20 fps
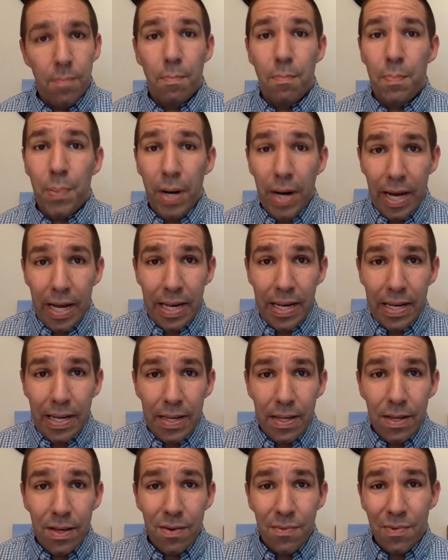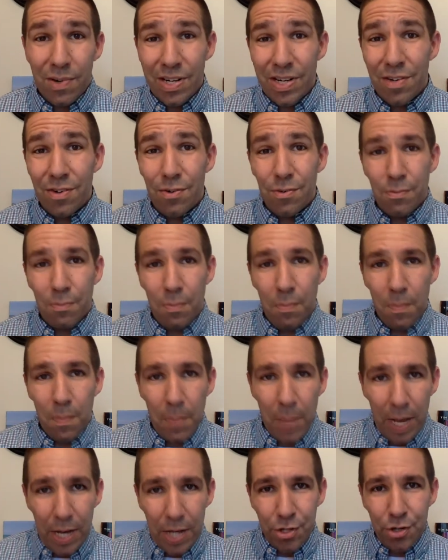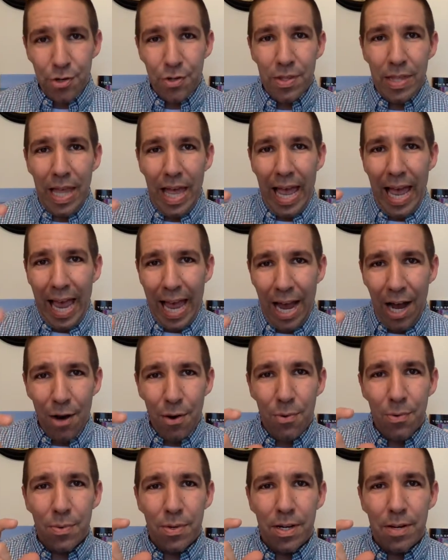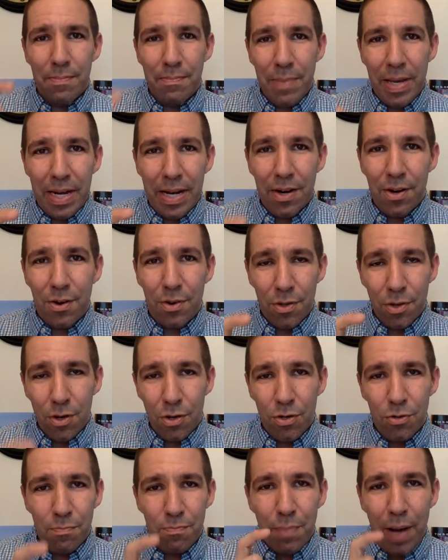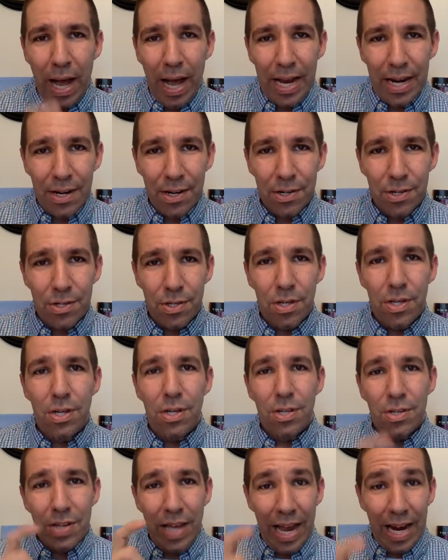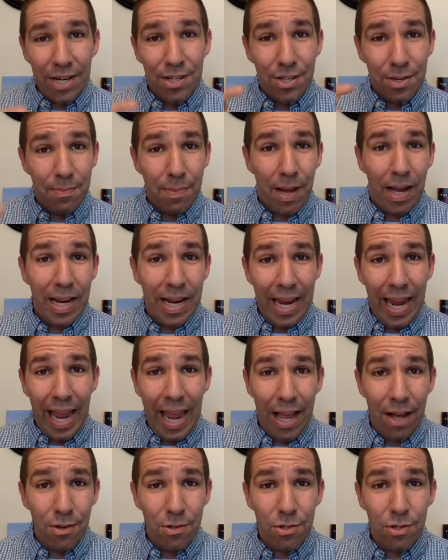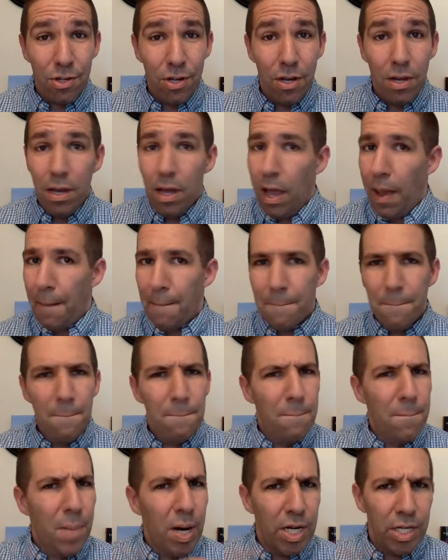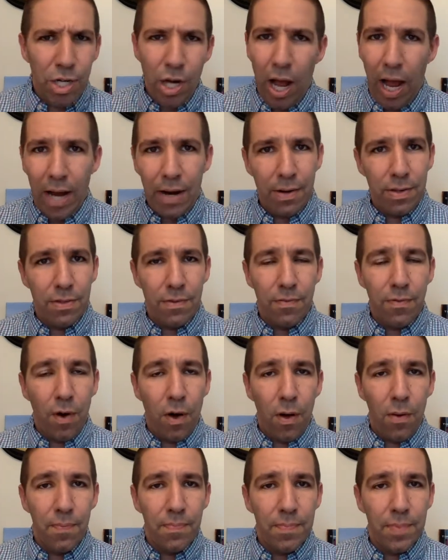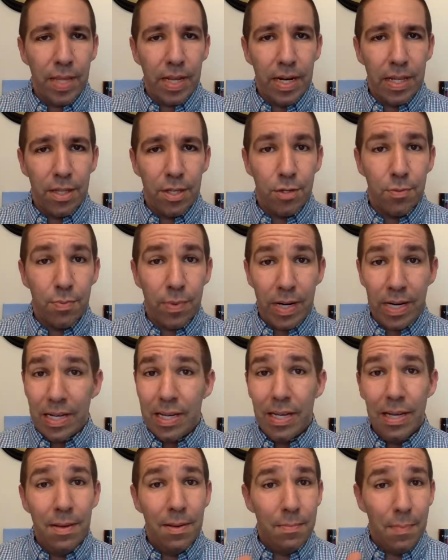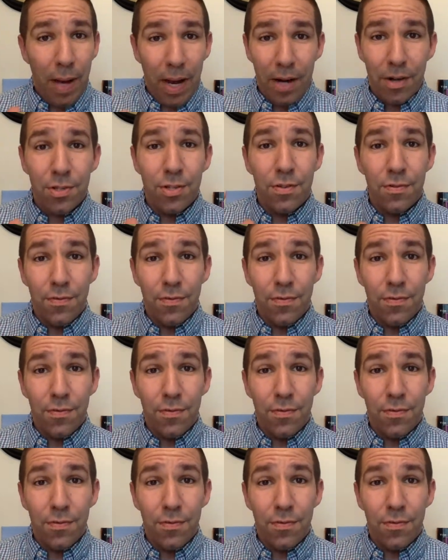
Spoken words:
But when you measure how committed are those buyers to actually buying a house, much higher in the fall than in the spring. Buyers in the